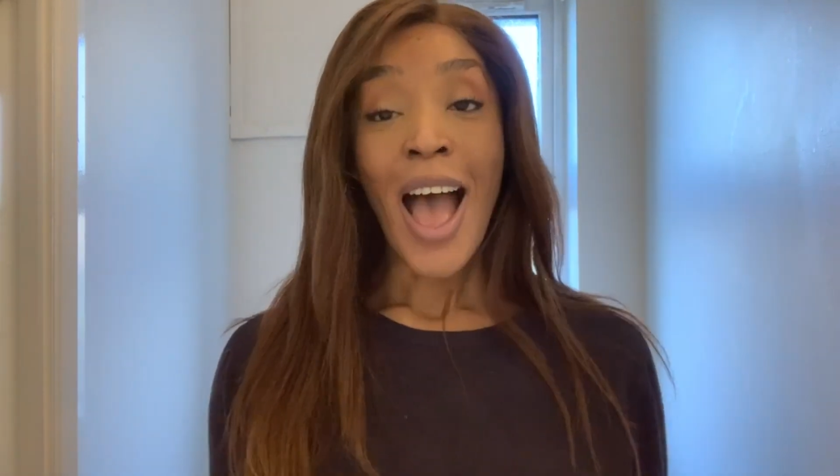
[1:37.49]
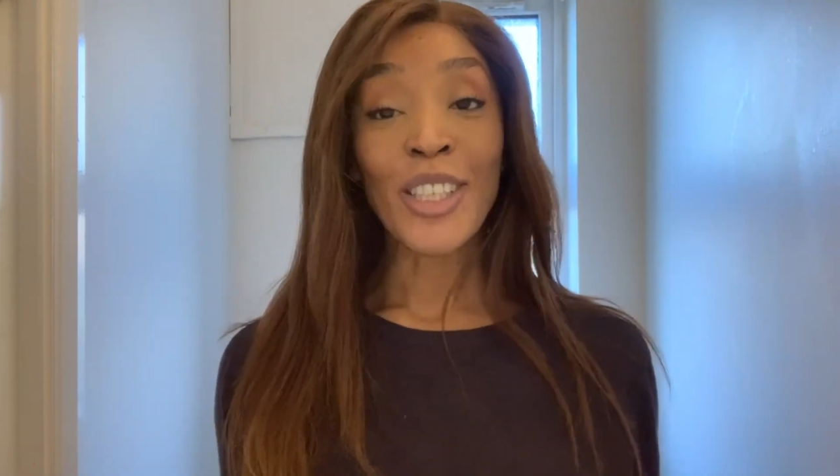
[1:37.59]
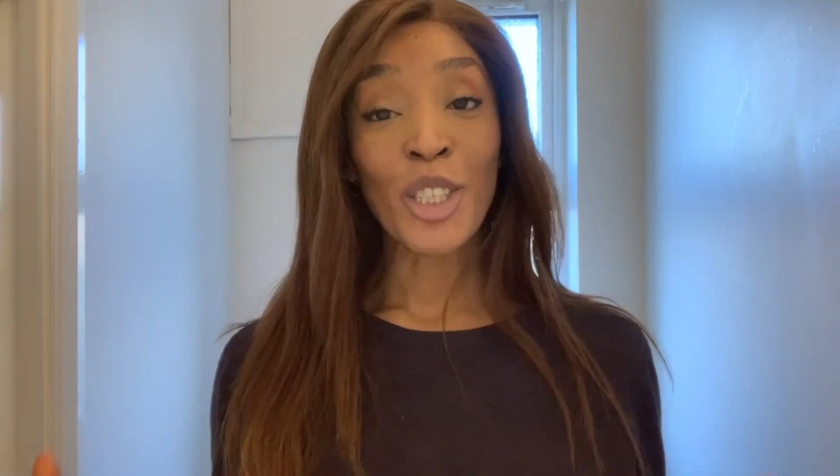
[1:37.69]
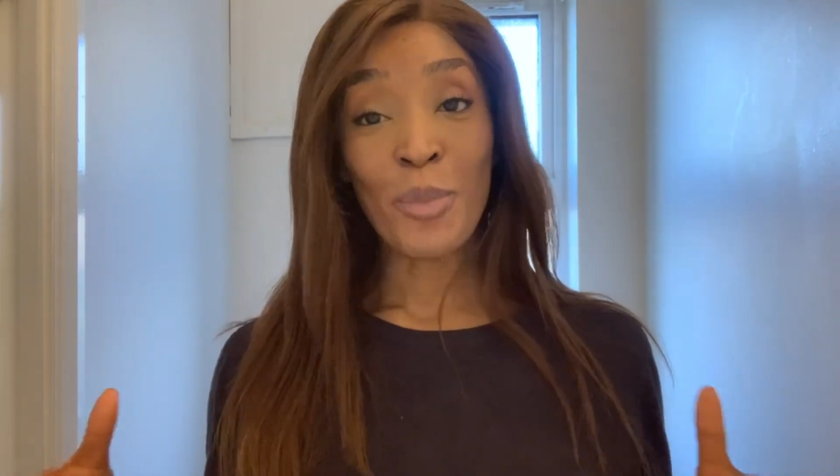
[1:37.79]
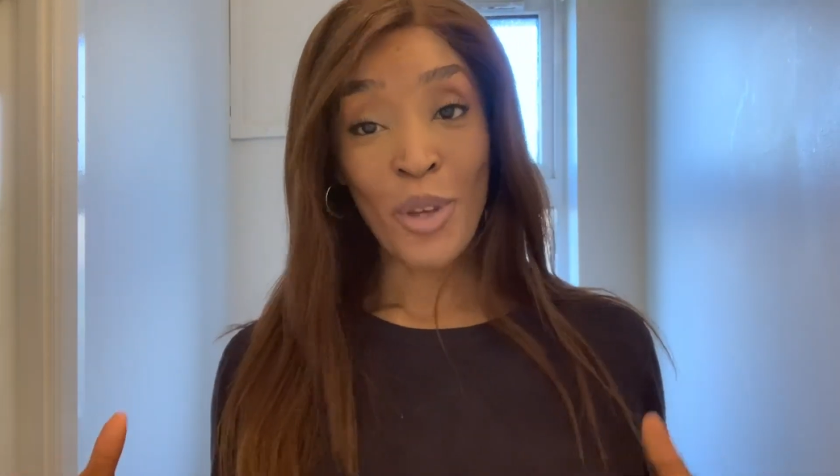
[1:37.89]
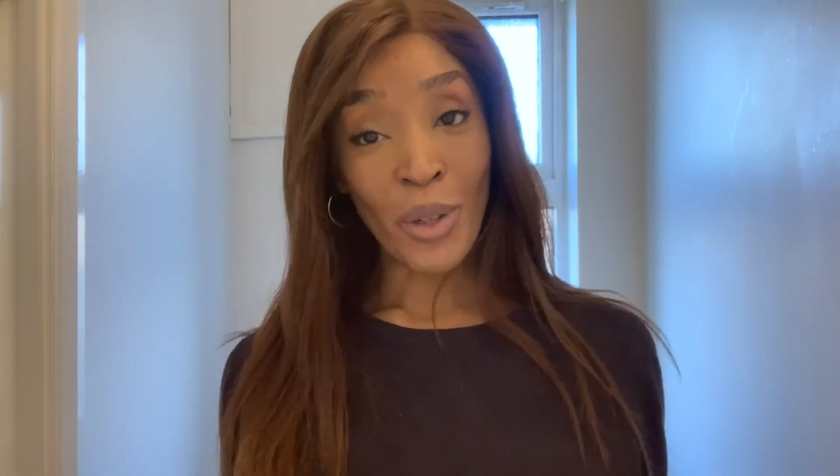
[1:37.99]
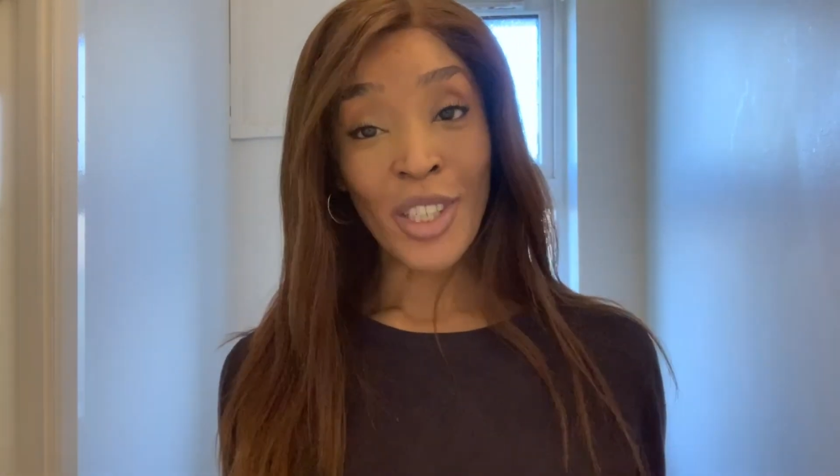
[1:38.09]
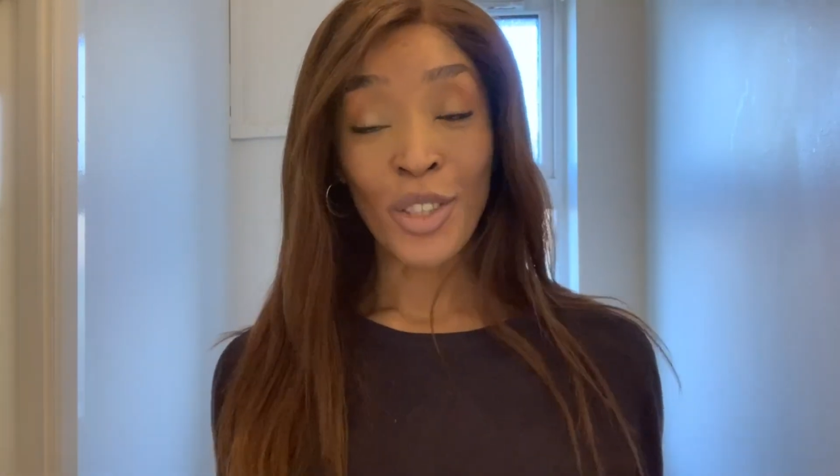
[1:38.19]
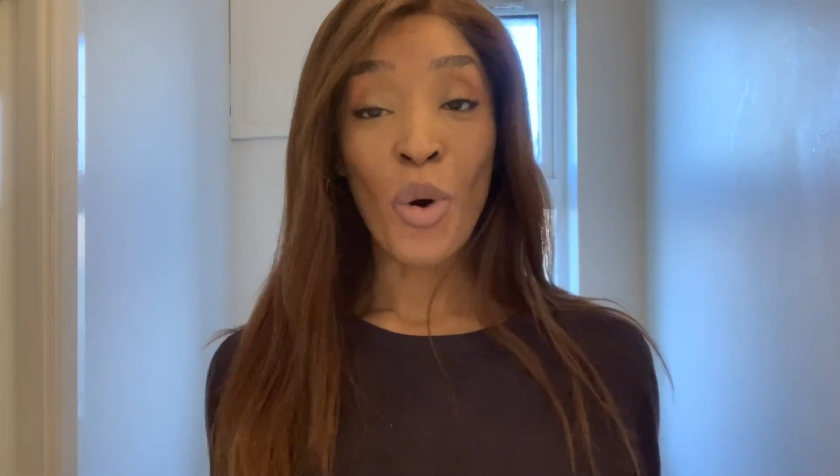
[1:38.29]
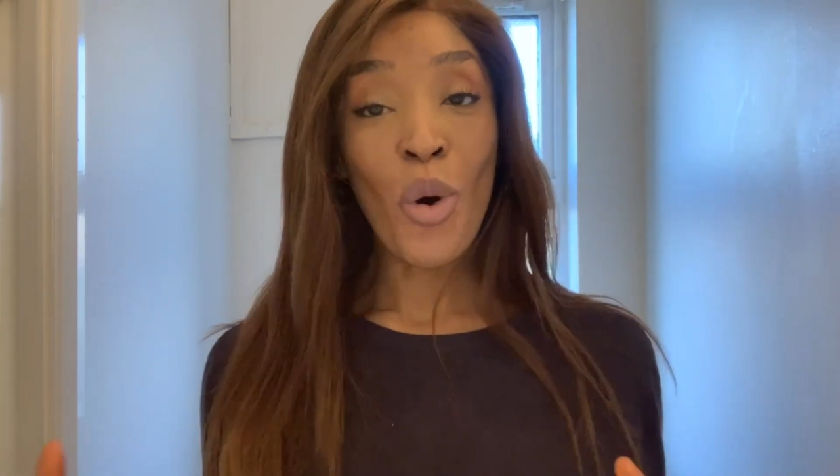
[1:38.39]
And to be
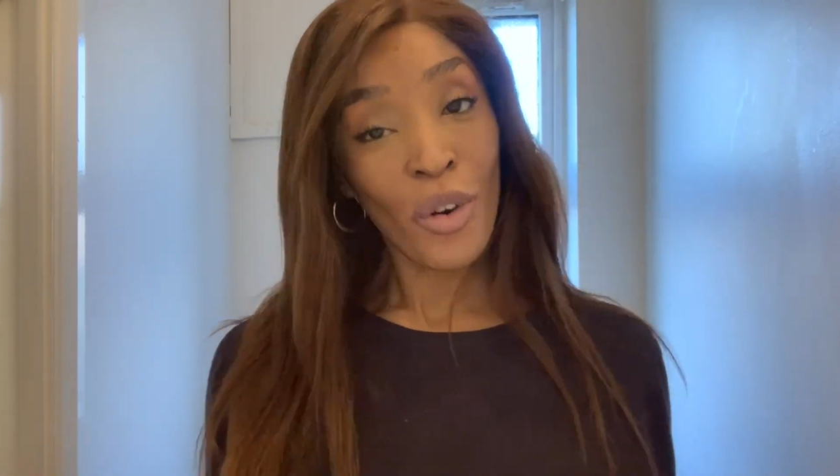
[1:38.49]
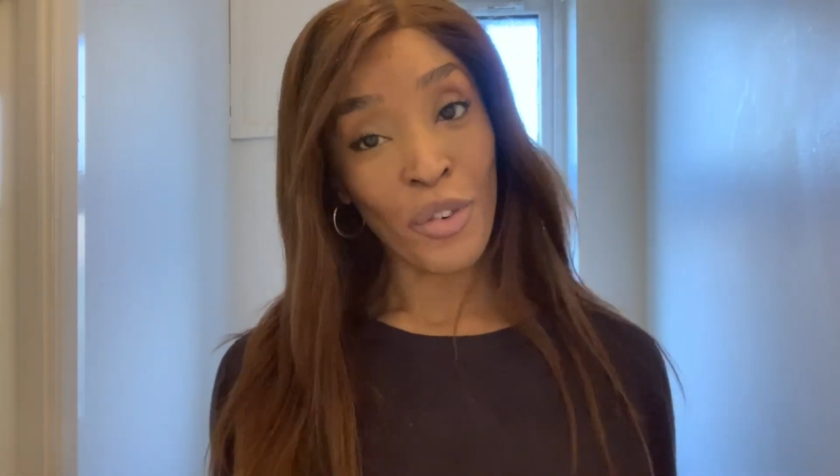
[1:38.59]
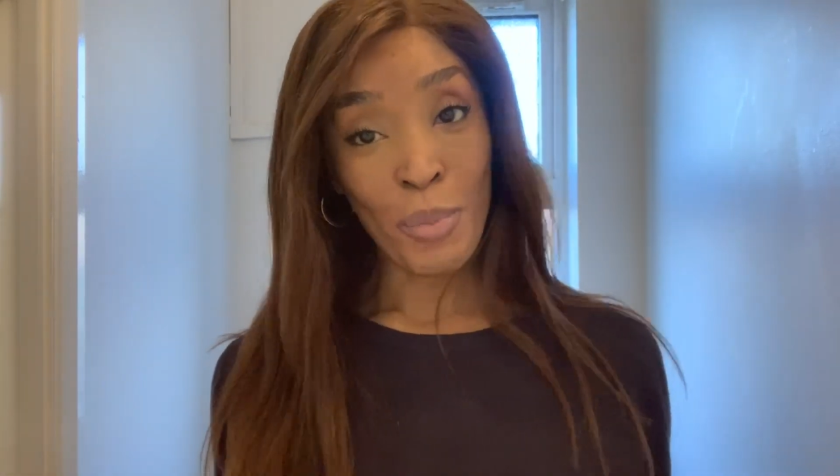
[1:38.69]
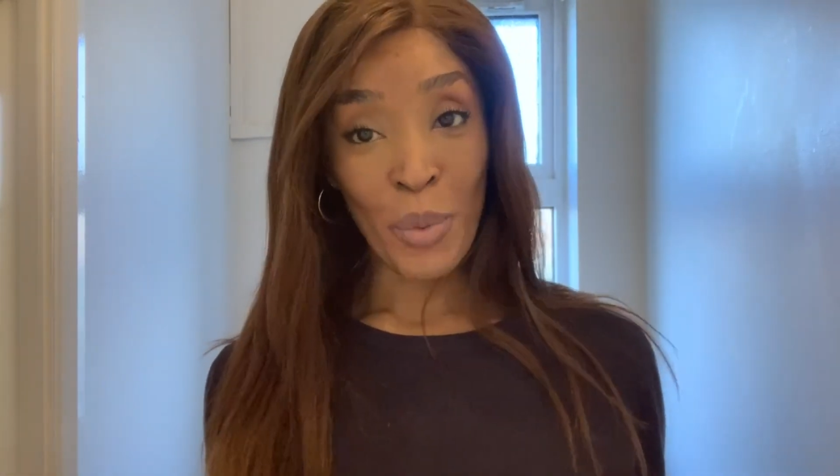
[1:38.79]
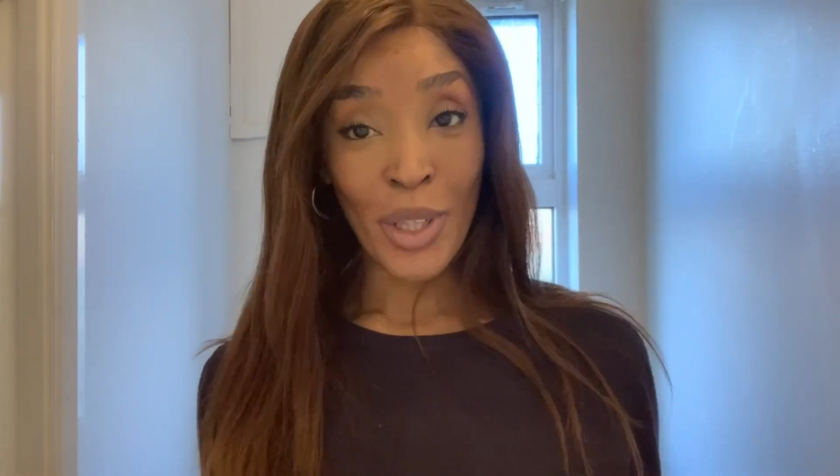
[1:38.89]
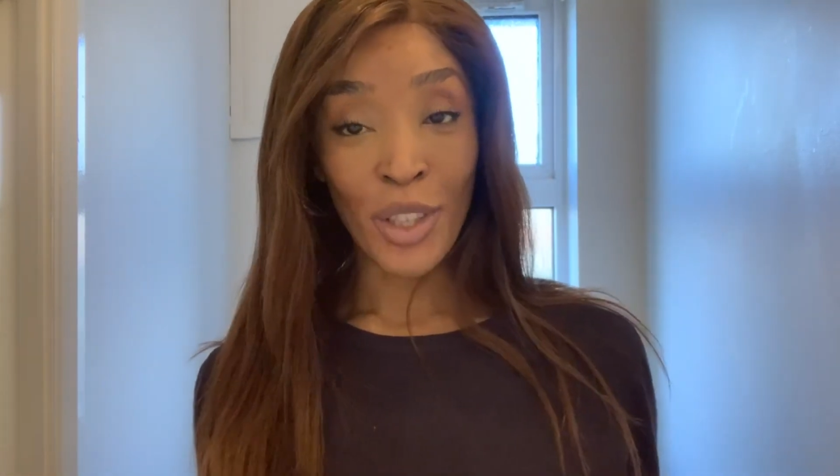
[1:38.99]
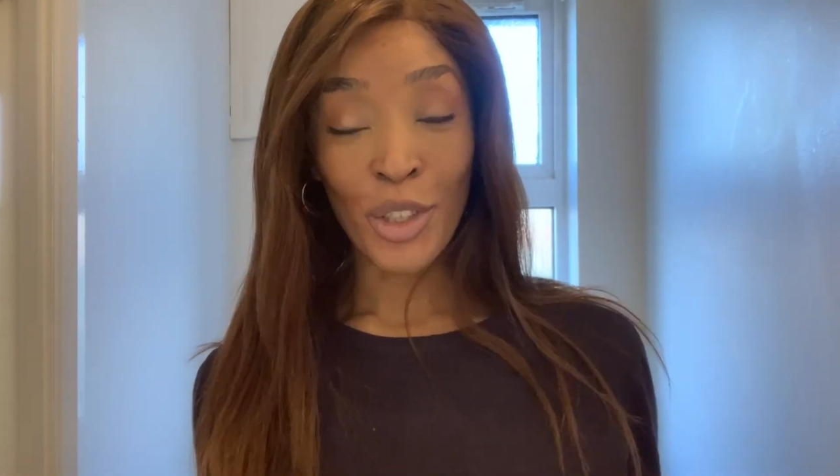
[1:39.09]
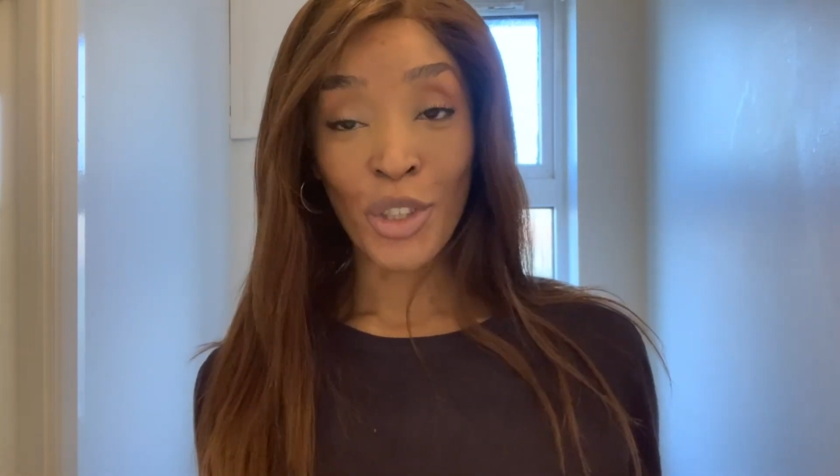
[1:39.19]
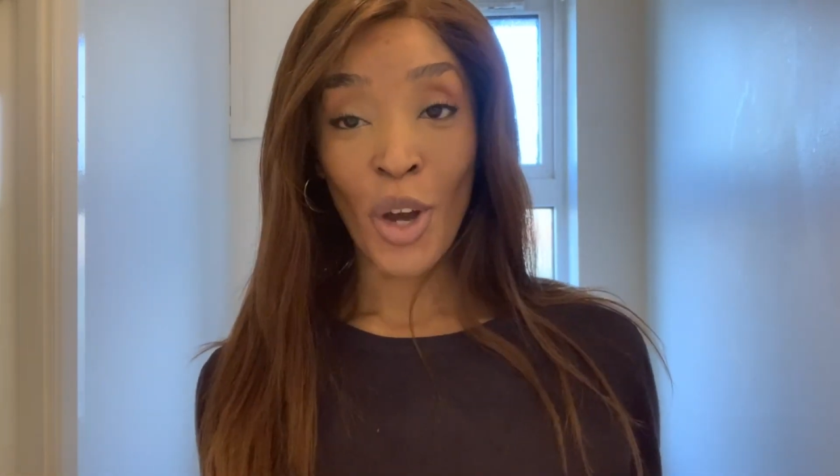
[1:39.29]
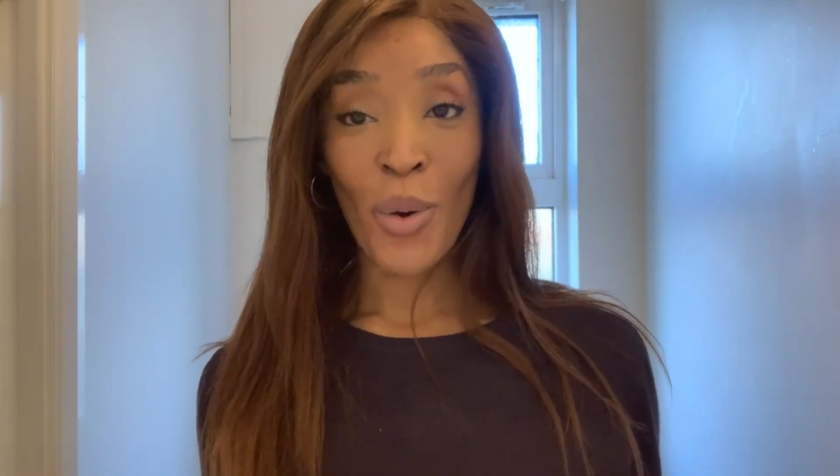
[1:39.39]
honest, the hook for me with this show is